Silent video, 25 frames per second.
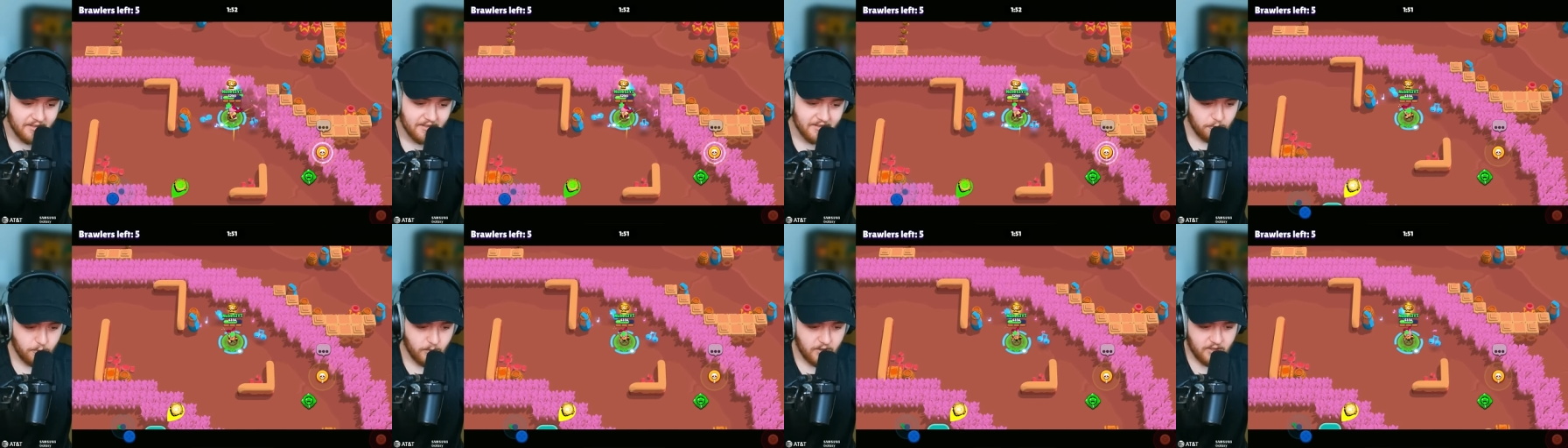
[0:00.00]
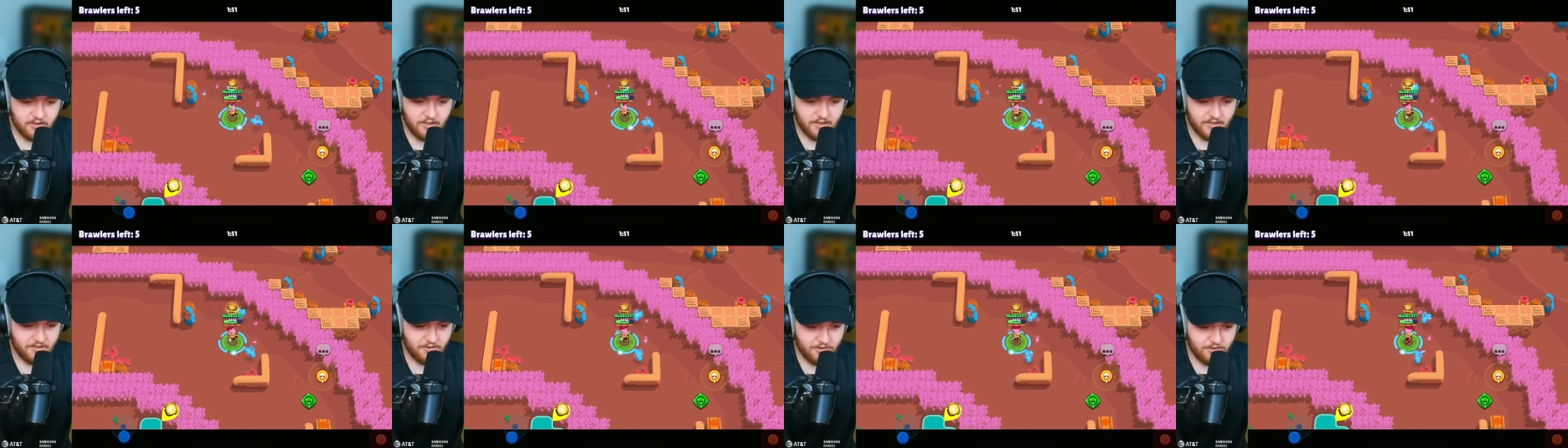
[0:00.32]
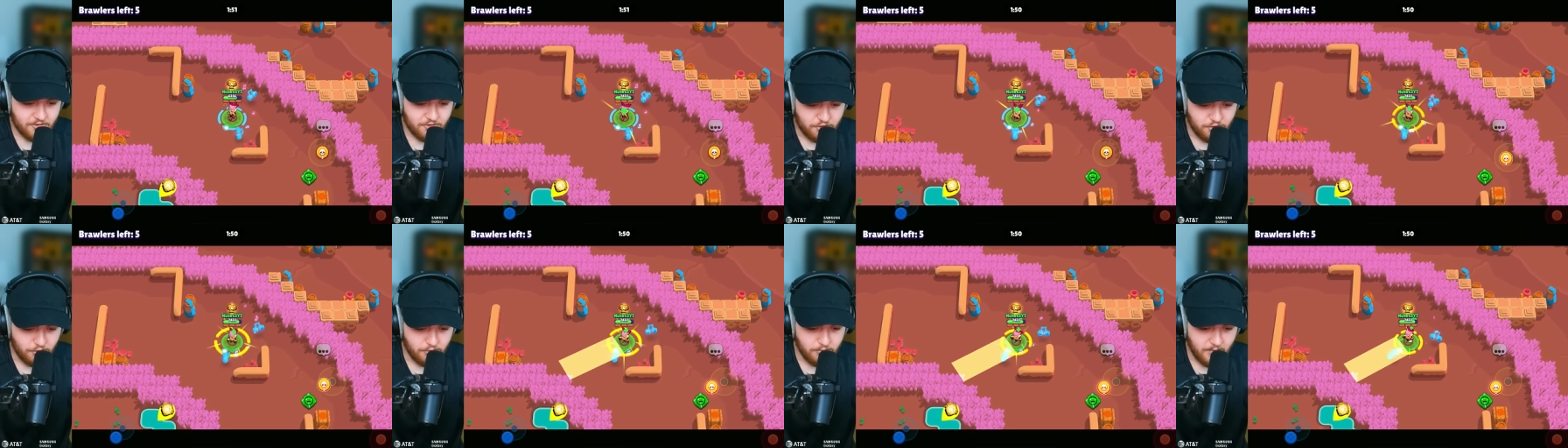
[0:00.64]
I just want to,
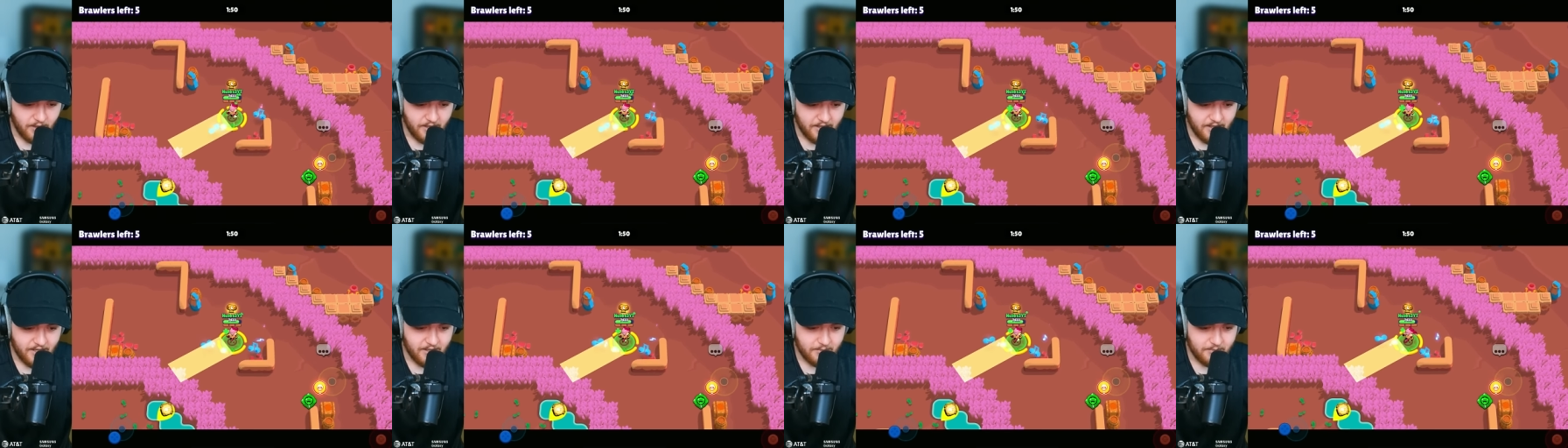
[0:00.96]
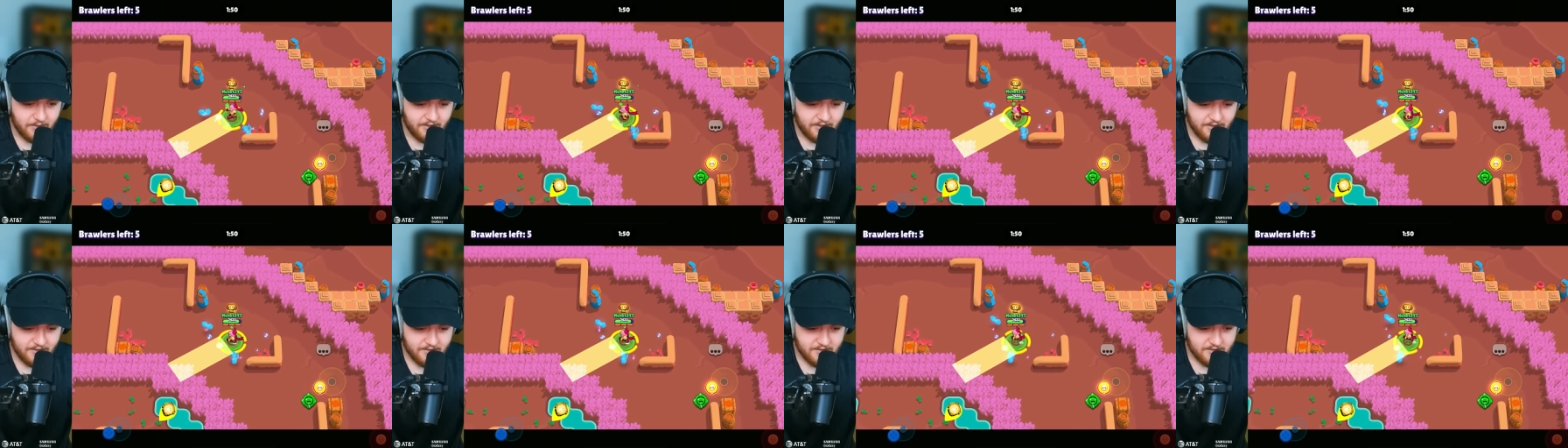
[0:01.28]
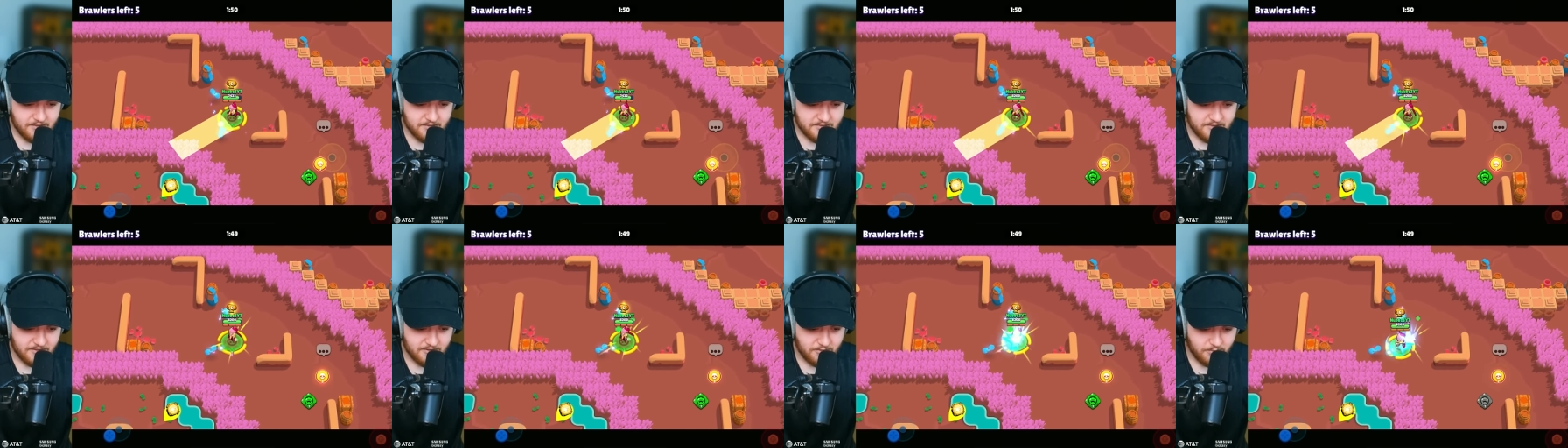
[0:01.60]
like, shoot my enemy.
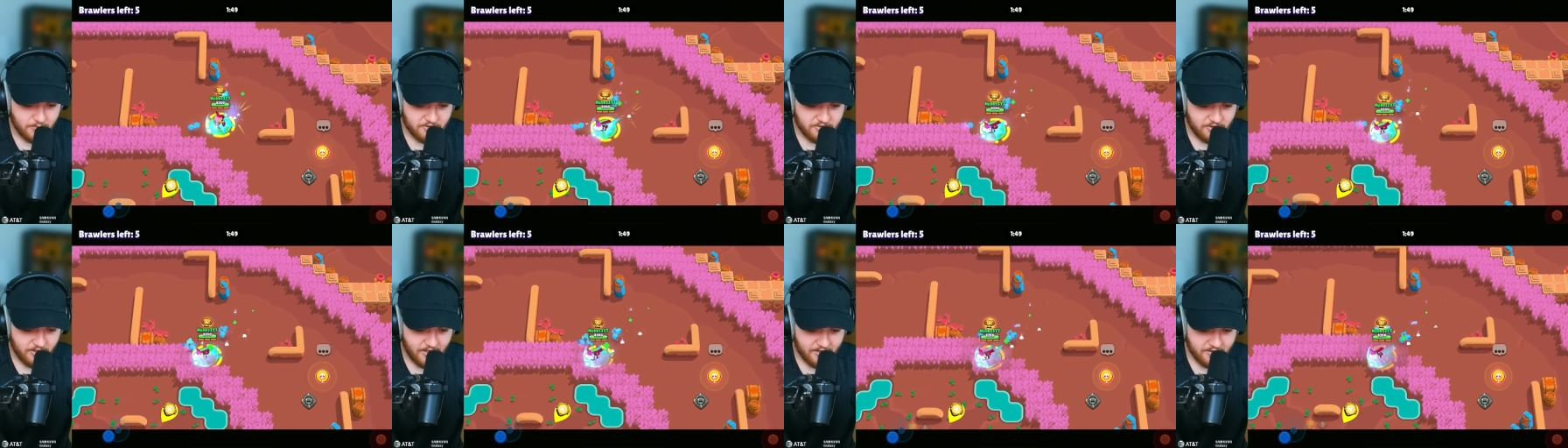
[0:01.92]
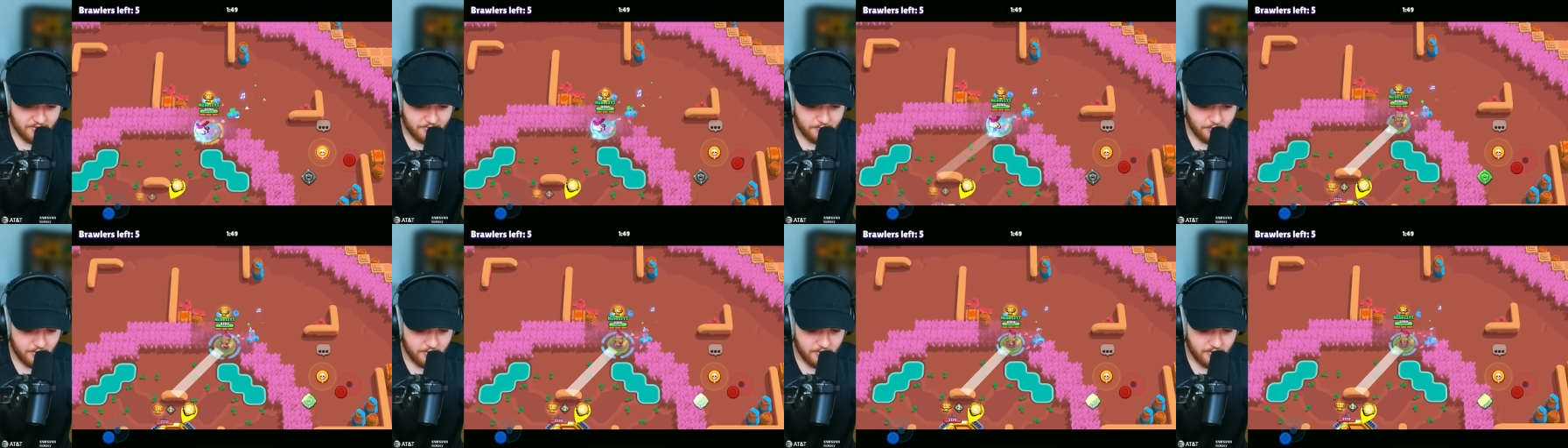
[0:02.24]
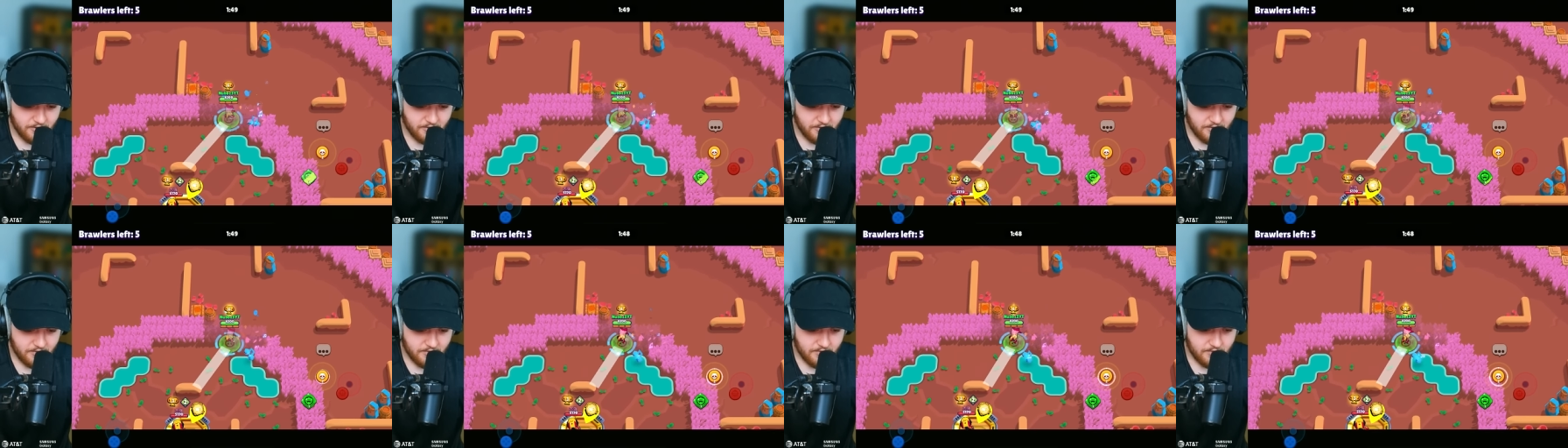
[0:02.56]
Is that too much to ask for?
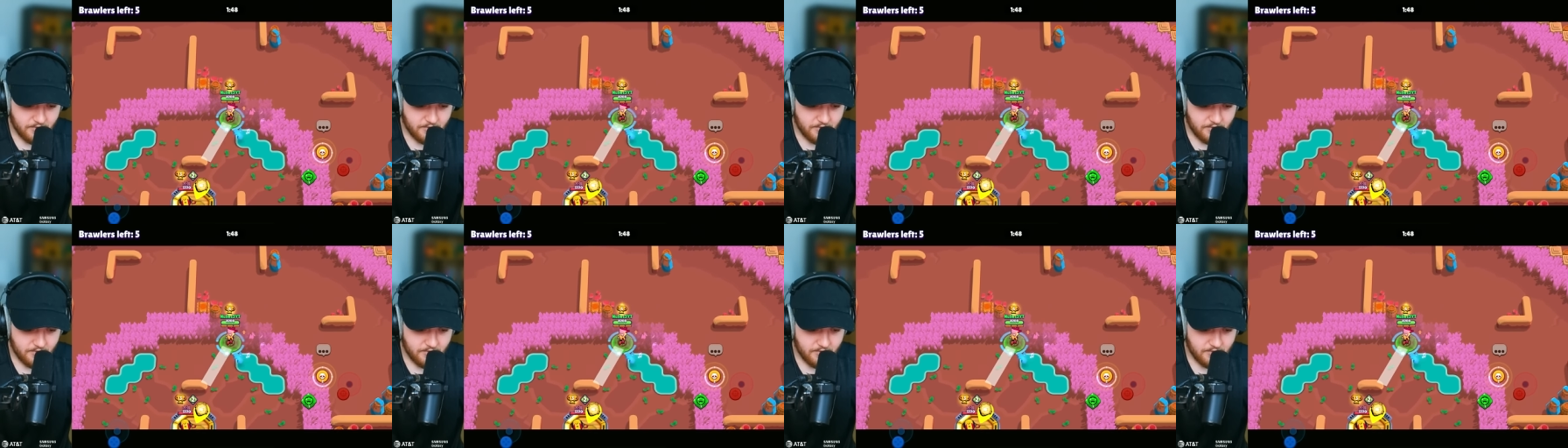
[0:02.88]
